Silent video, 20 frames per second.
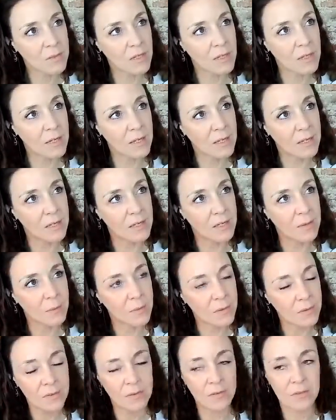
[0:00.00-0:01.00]

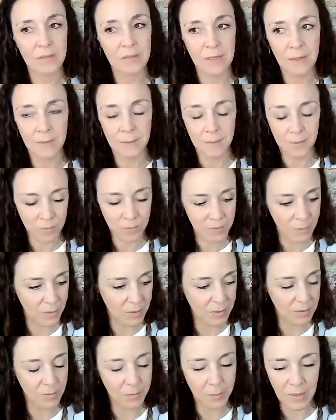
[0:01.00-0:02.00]
what's the
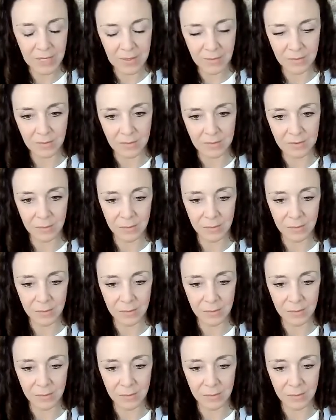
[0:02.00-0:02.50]
word, paralyzed.